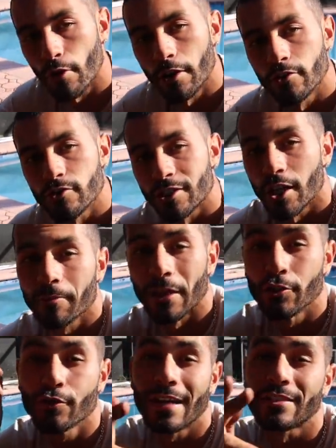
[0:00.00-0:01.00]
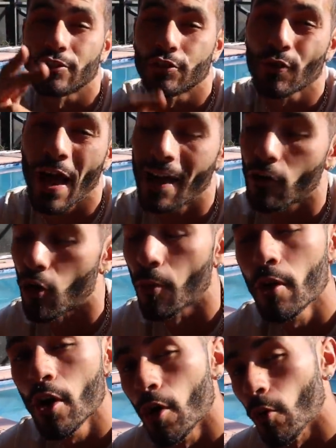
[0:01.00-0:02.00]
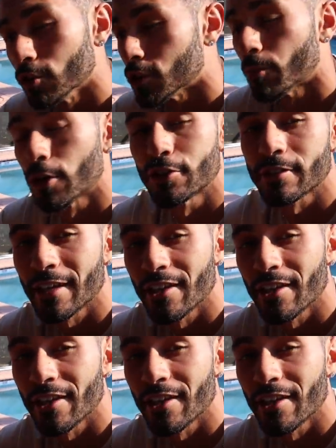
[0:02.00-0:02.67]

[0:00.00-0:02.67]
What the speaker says: brand new setup that you guys could do at home once you purchase